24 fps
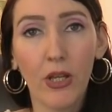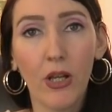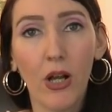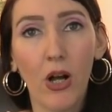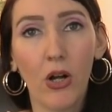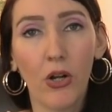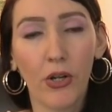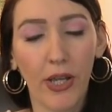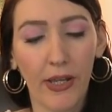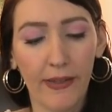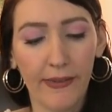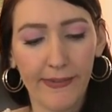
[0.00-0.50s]

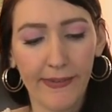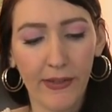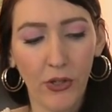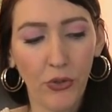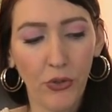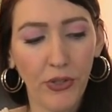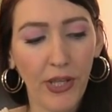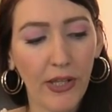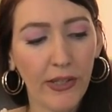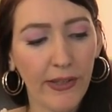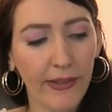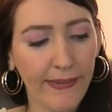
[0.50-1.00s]
Okay, so
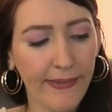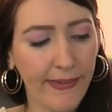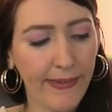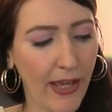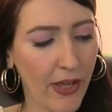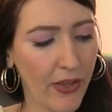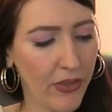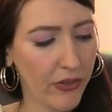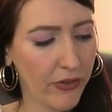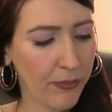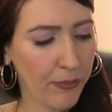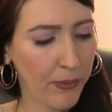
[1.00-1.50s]
now let's see
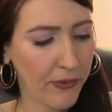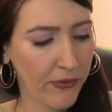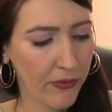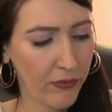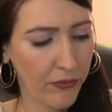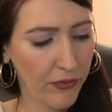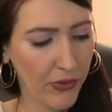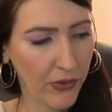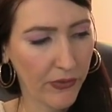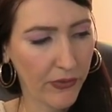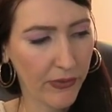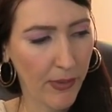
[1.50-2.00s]
how this person
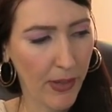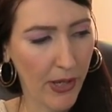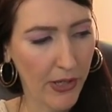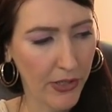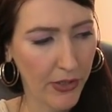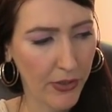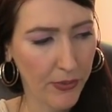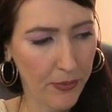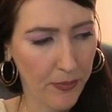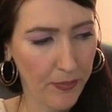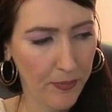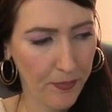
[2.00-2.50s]
feels about
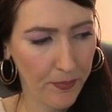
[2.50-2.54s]
you.